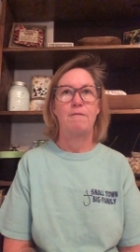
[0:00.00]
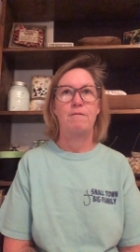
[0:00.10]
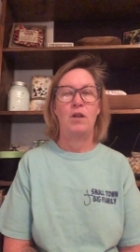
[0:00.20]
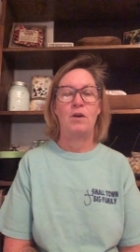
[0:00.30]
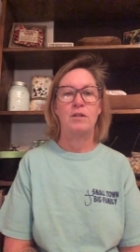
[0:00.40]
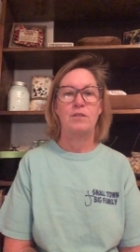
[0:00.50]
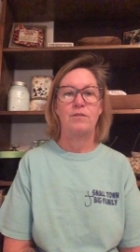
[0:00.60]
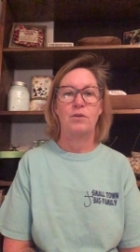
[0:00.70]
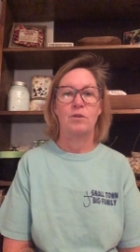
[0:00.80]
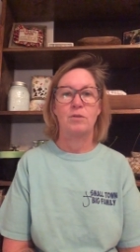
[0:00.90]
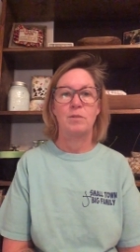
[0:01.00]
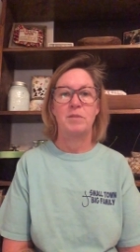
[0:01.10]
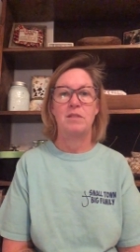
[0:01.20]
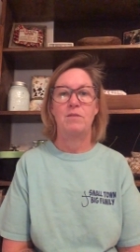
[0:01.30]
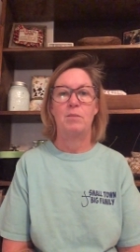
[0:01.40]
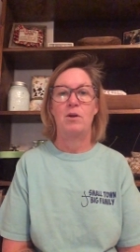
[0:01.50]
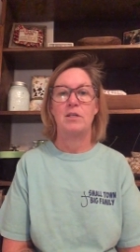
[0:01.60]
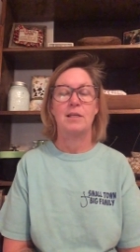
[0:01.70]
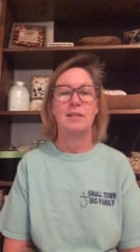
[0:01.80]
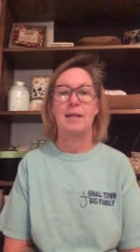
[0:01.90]
floss for specific
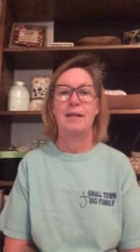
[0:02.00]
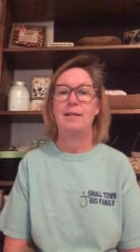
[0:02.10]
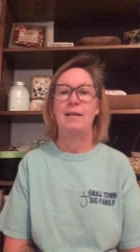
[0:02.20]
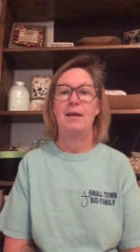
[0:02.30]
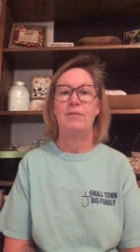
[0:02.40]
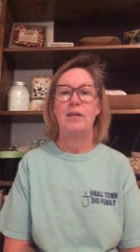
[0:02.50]
projects that I didn't have